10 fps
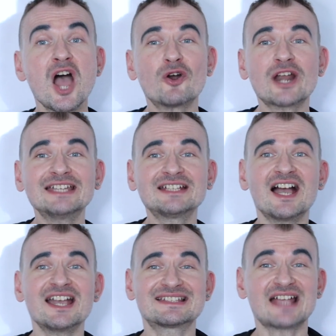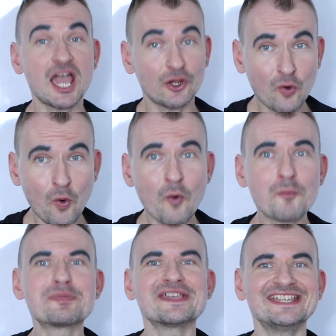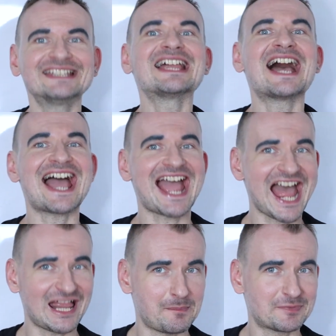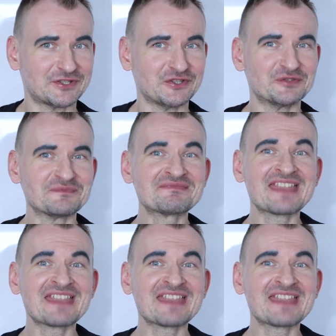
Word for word: Alright guys, I hope it helps you.